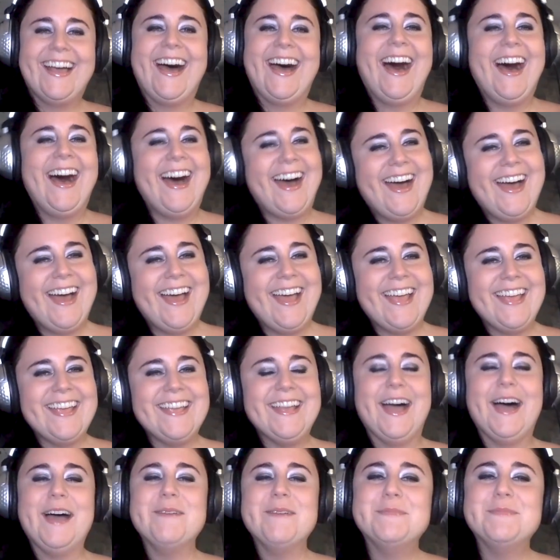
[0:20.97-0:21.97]
Hi,
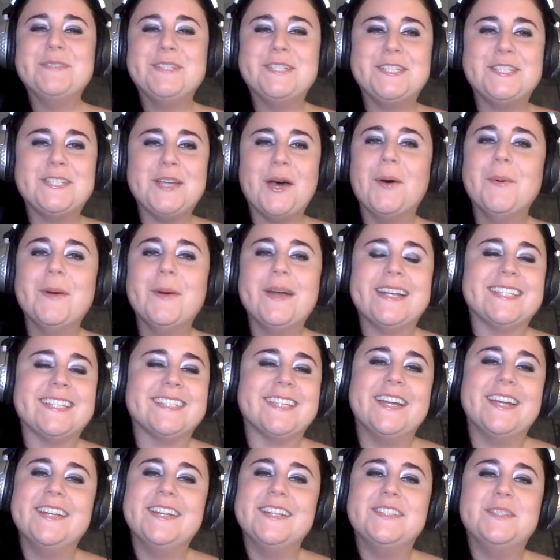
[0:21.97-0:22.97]
I'm so
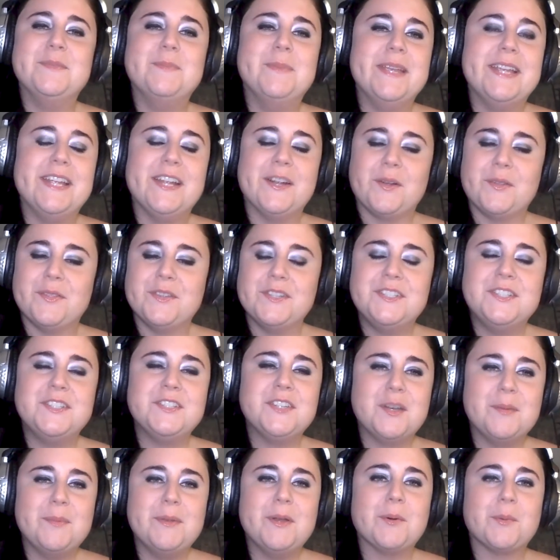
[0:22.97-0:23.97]
excited to be here. This is
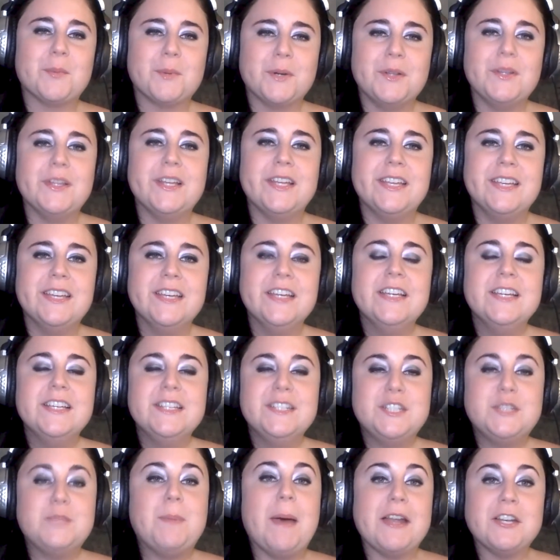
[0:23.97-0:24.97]
going to be a really
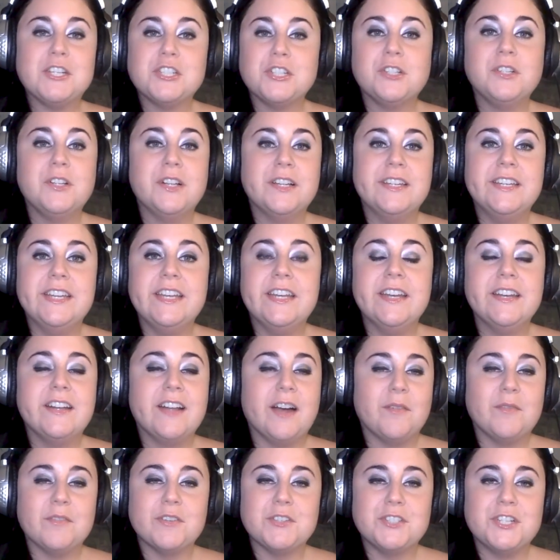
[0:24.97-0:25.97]
special and needed
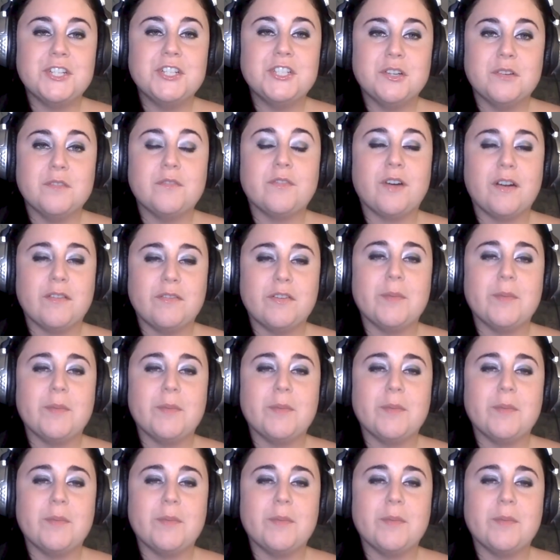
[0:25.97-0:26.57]
conversation for